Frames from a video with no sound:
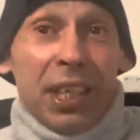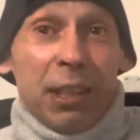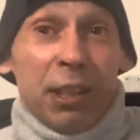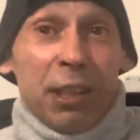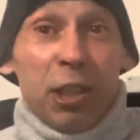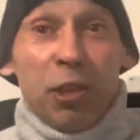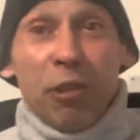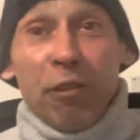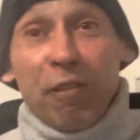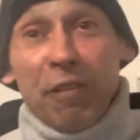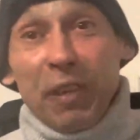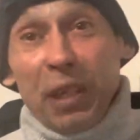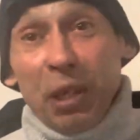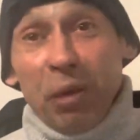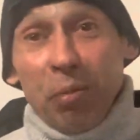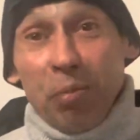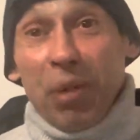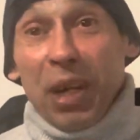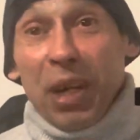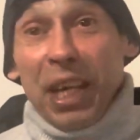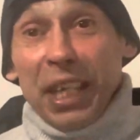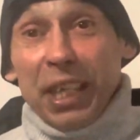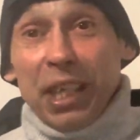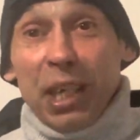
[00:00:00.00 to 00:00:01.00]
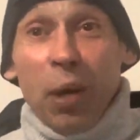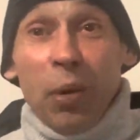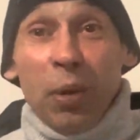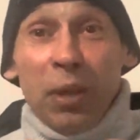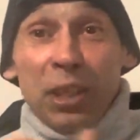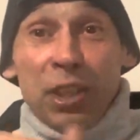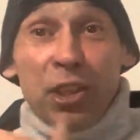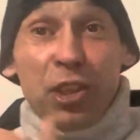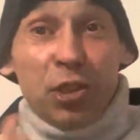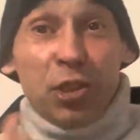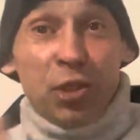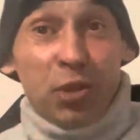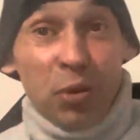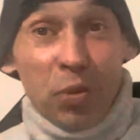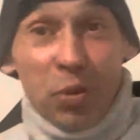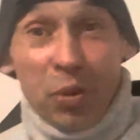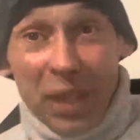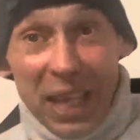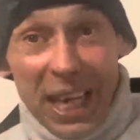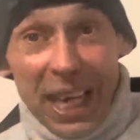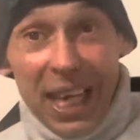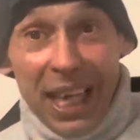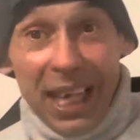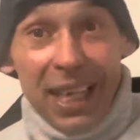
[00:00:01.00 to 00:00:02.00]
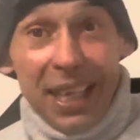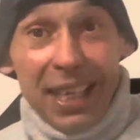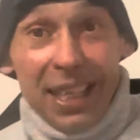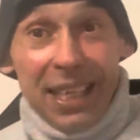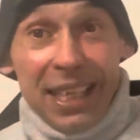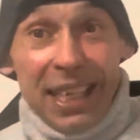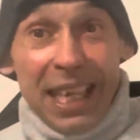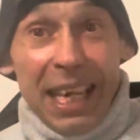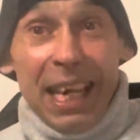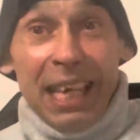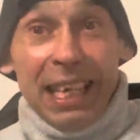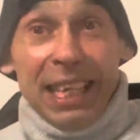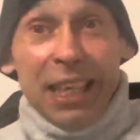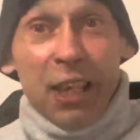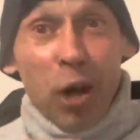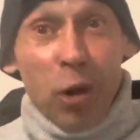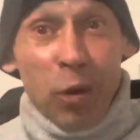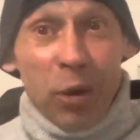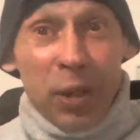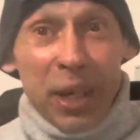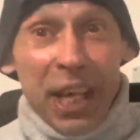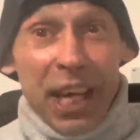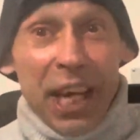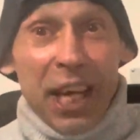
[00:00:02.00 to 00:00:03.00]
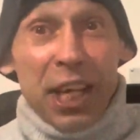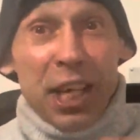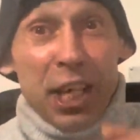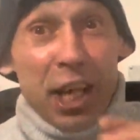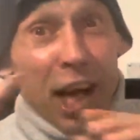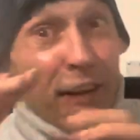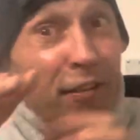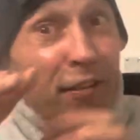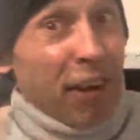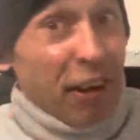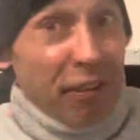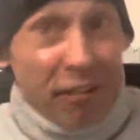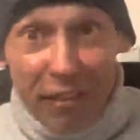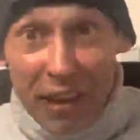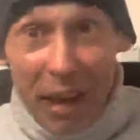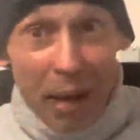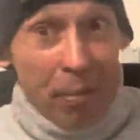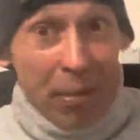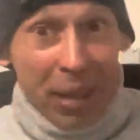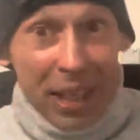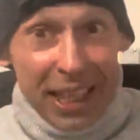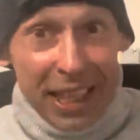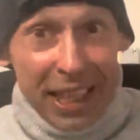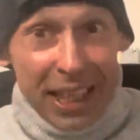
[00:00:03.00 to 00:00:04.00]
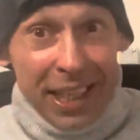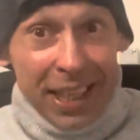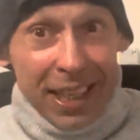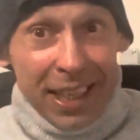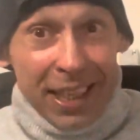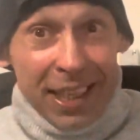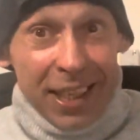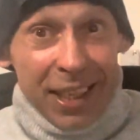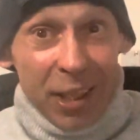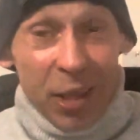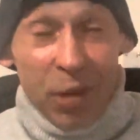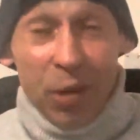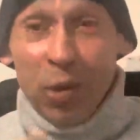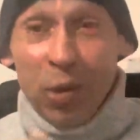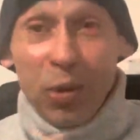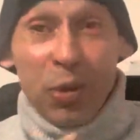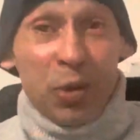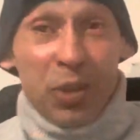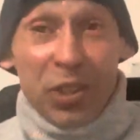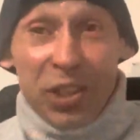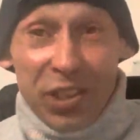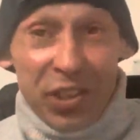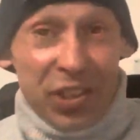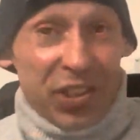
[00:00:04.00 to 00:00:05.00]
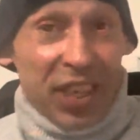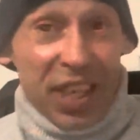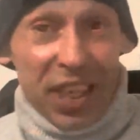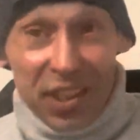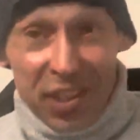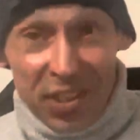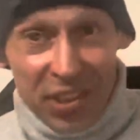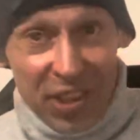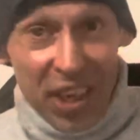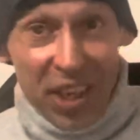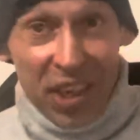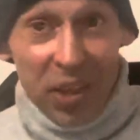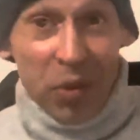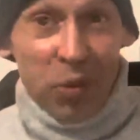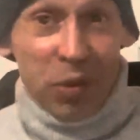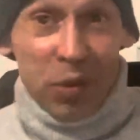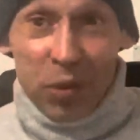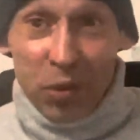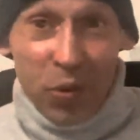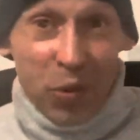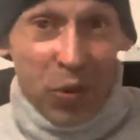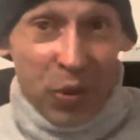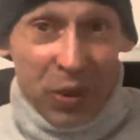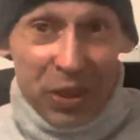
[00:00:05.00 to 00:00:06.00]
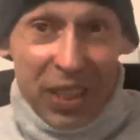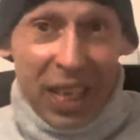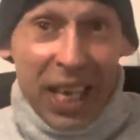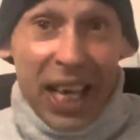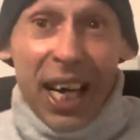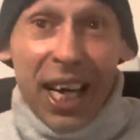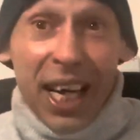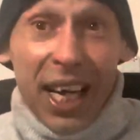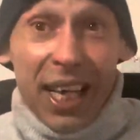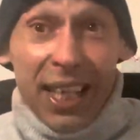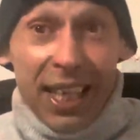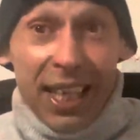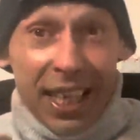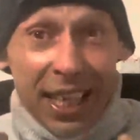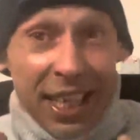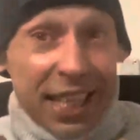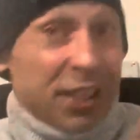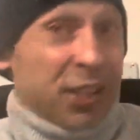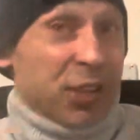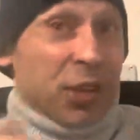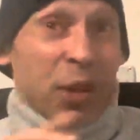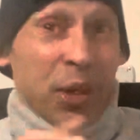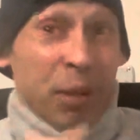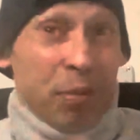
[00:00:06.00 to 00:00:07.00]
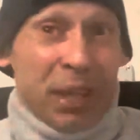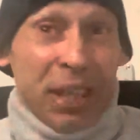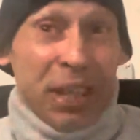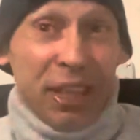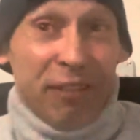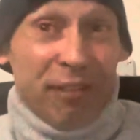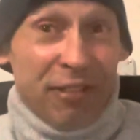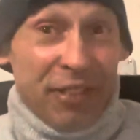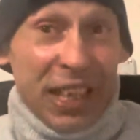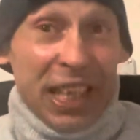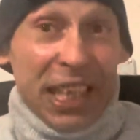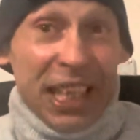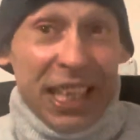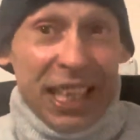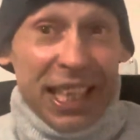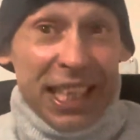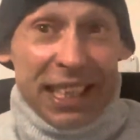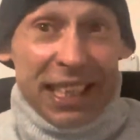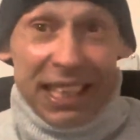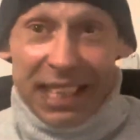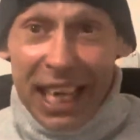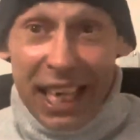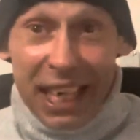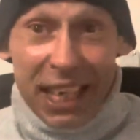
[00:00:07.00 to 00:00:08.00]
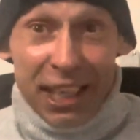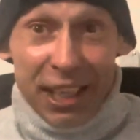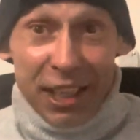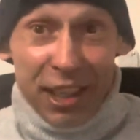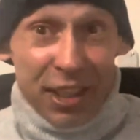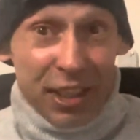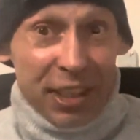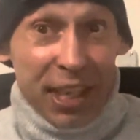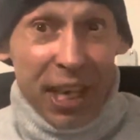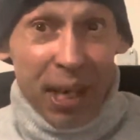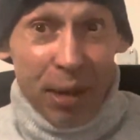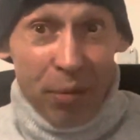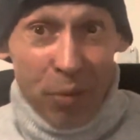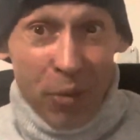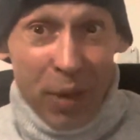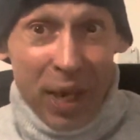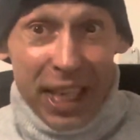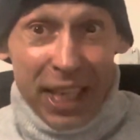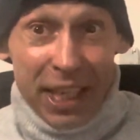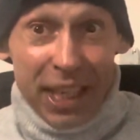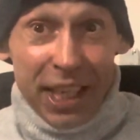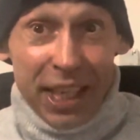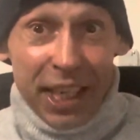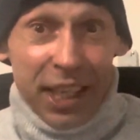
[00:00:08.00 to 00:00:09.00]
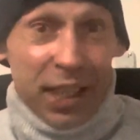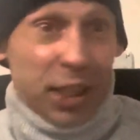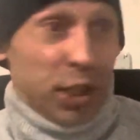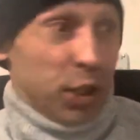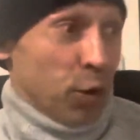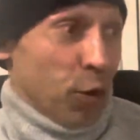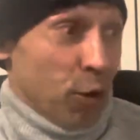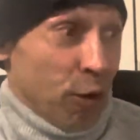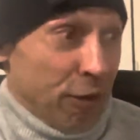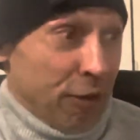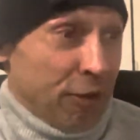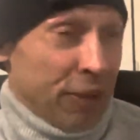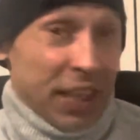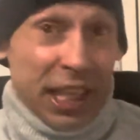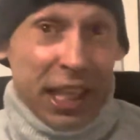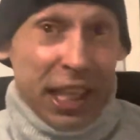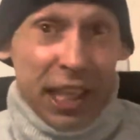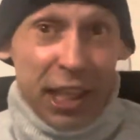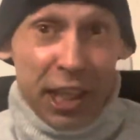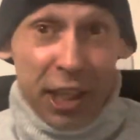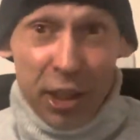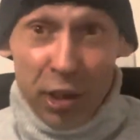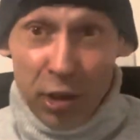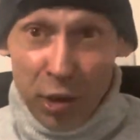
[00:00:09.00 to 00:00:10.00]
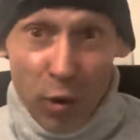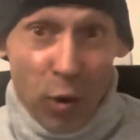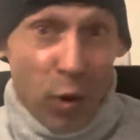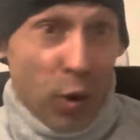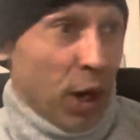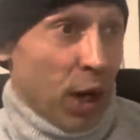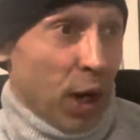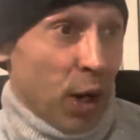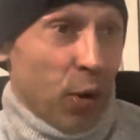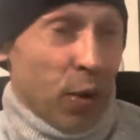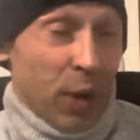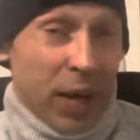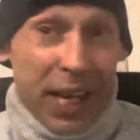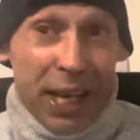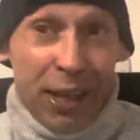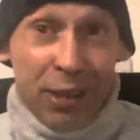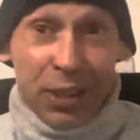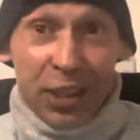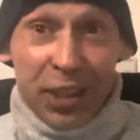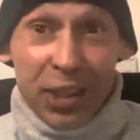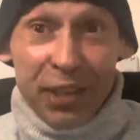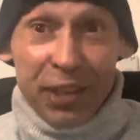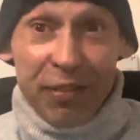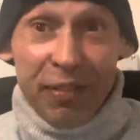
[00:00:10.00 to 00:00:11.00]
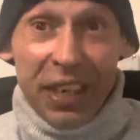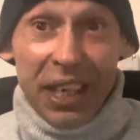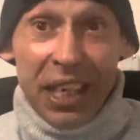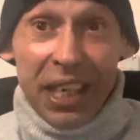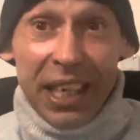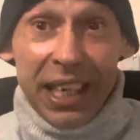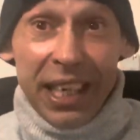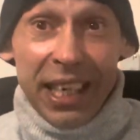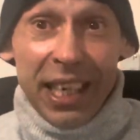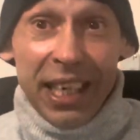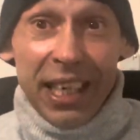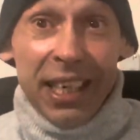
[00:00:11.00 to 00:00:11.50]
you think by going to do that and know that another family who loses their son or daughter is going to be feeling exactly the same way that you're feeling and your whole house is feeling.